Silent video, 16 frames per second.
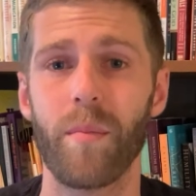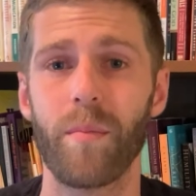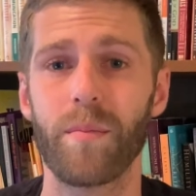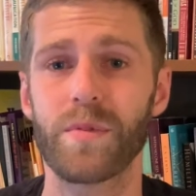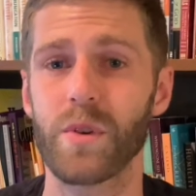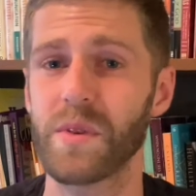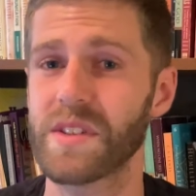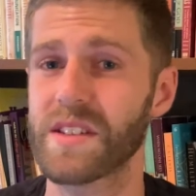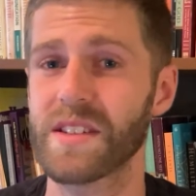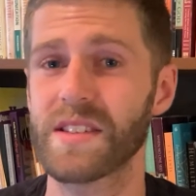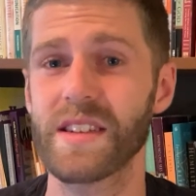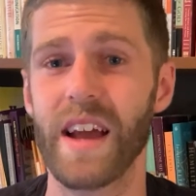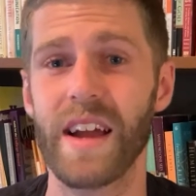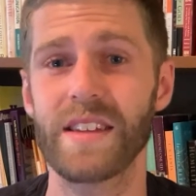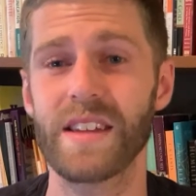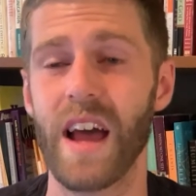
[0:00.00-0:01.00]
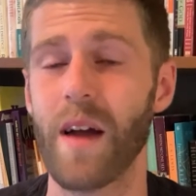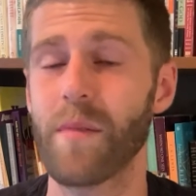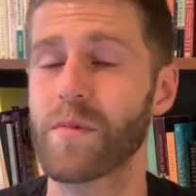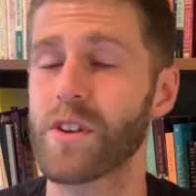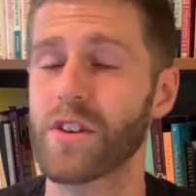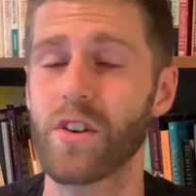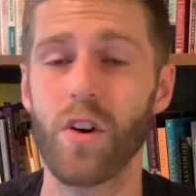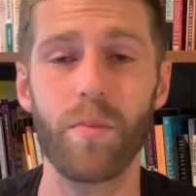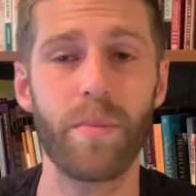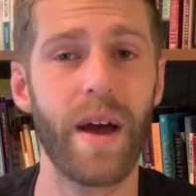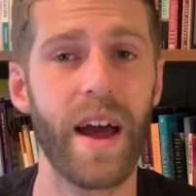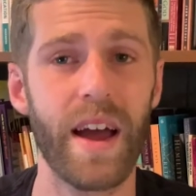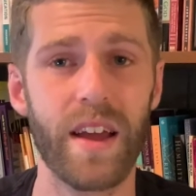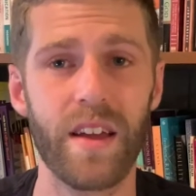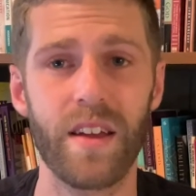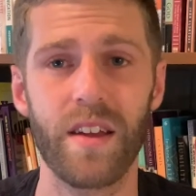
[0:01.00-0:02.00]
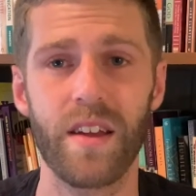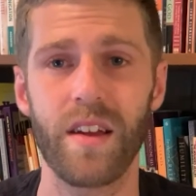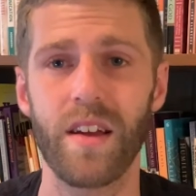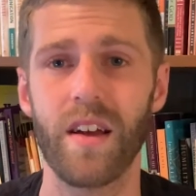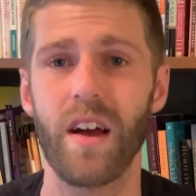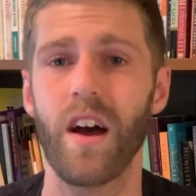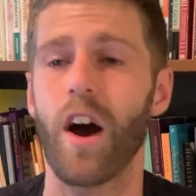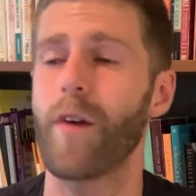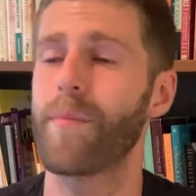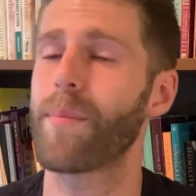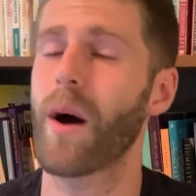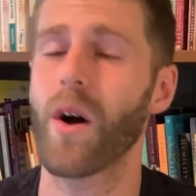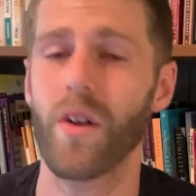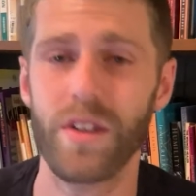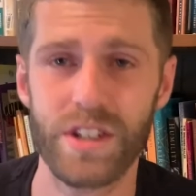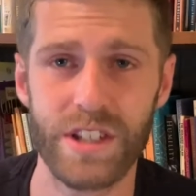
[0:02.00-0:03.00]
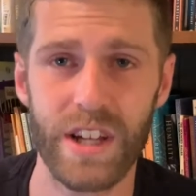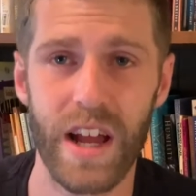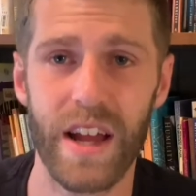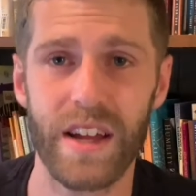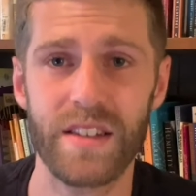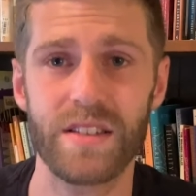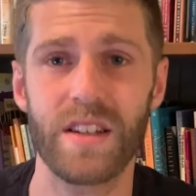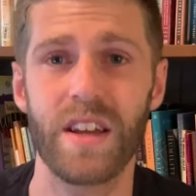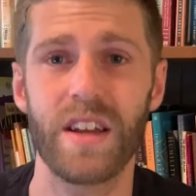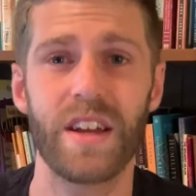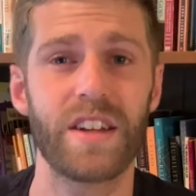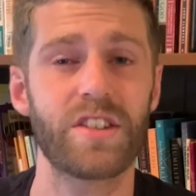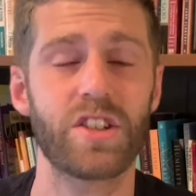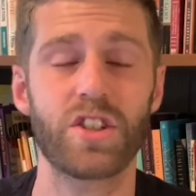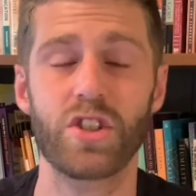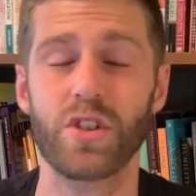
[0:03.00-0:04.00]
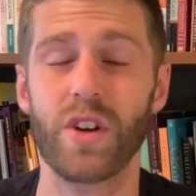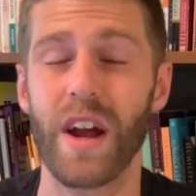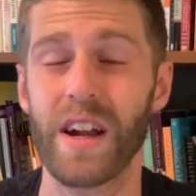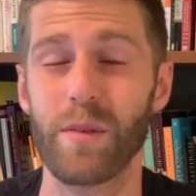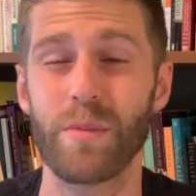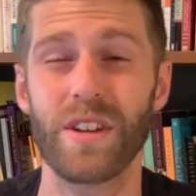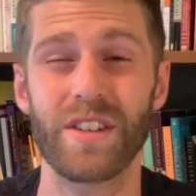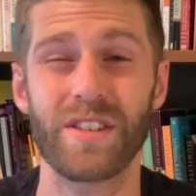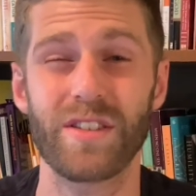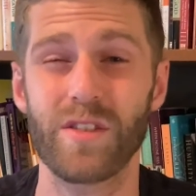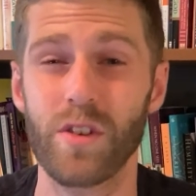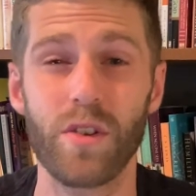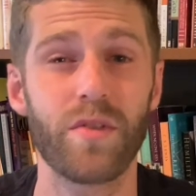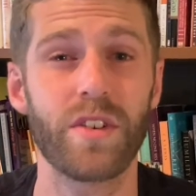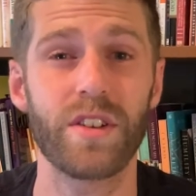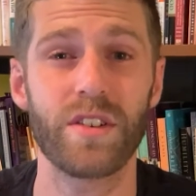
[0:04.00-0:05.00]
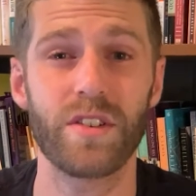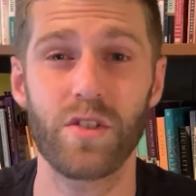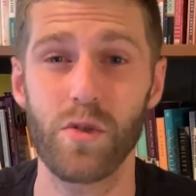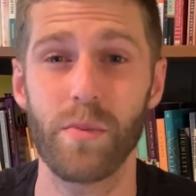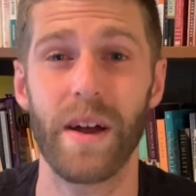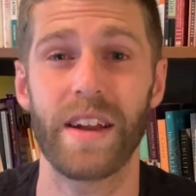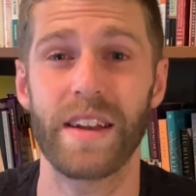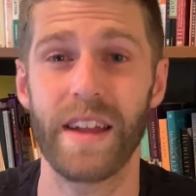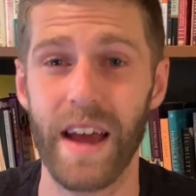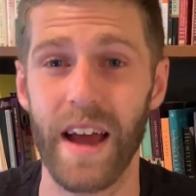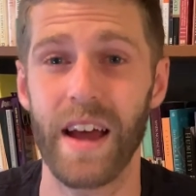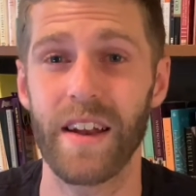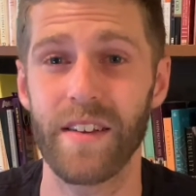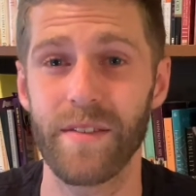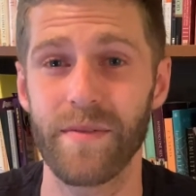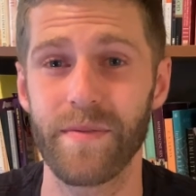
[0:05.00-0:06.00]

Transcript: So he decides, I'm going to go back, apologize, and just try to be a servant to my dad.